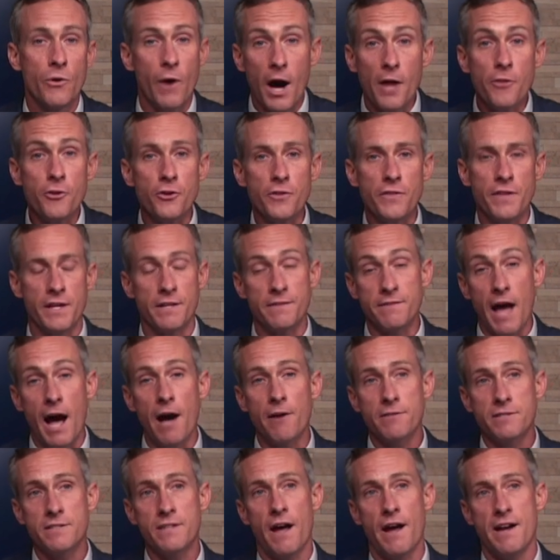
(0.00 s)
So, other things
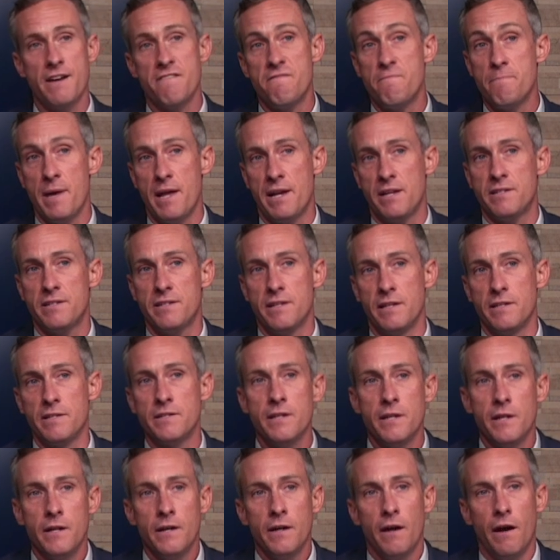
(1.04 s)
outside of
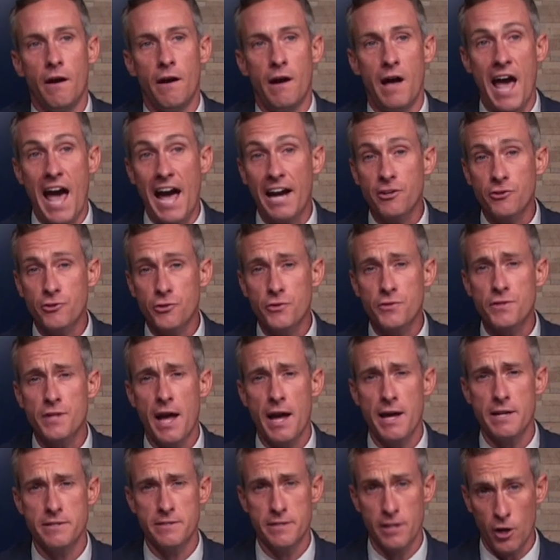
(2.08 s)
medicines. Uh,
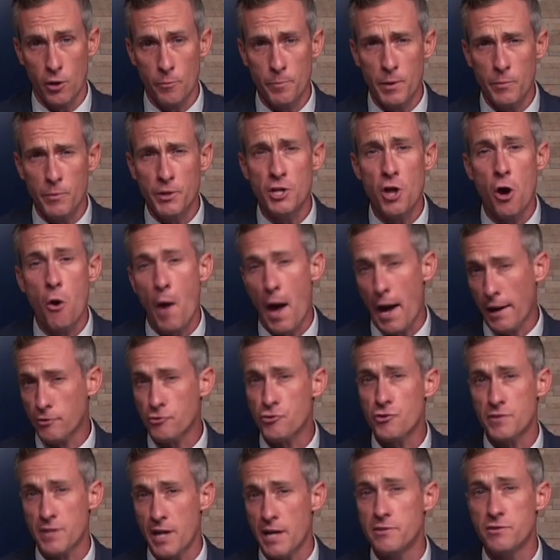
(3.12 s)
exercise therapy. We know
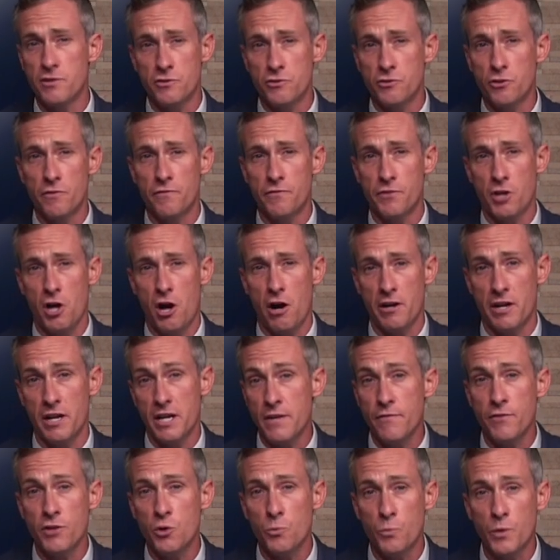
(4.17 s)
exercise is good for the heart,
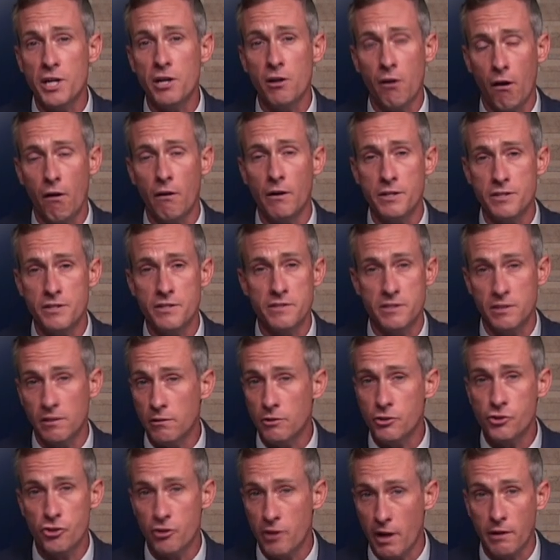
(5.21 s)
and even a weak heart
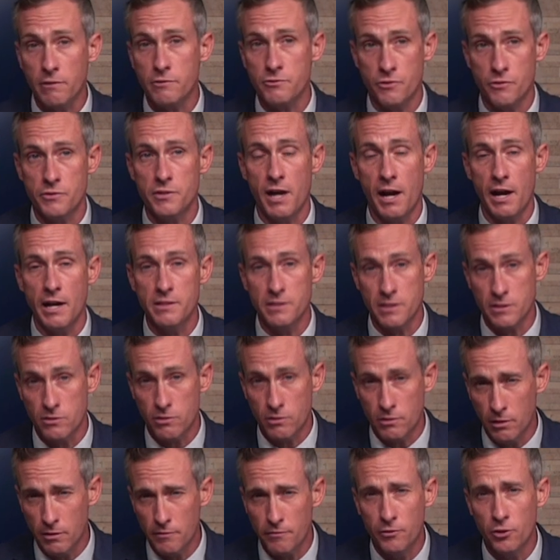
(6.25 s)
still should exercise.
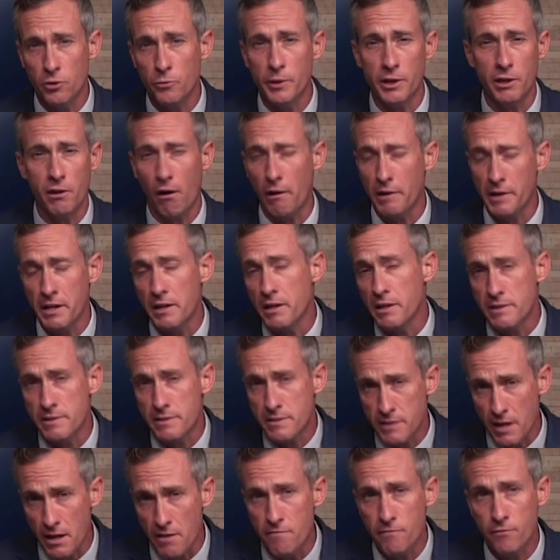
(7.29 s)
It's good for a weak heart, and
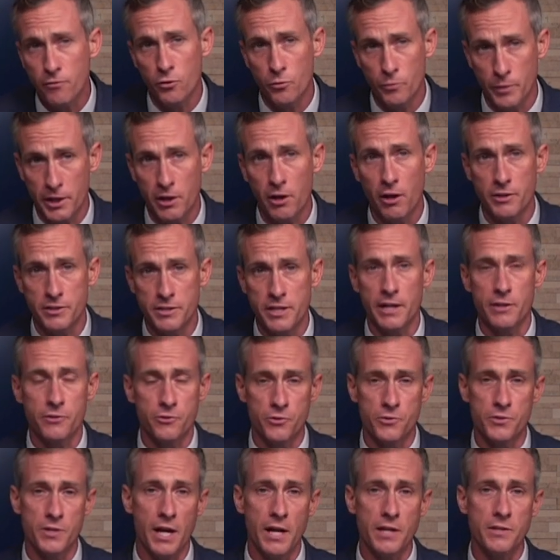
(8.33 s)
it's safe for a weak heart to
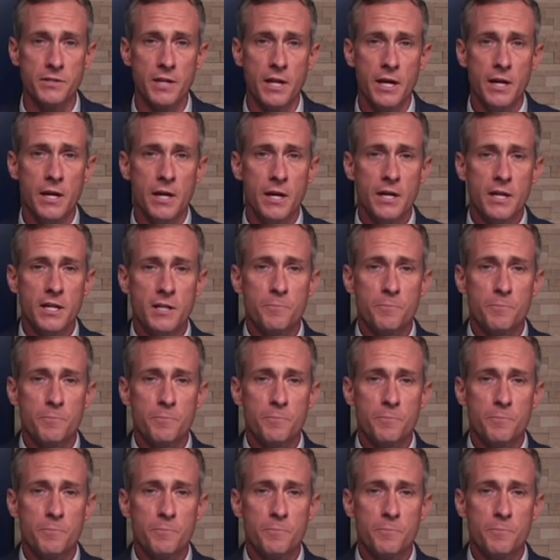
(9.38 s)
exercise.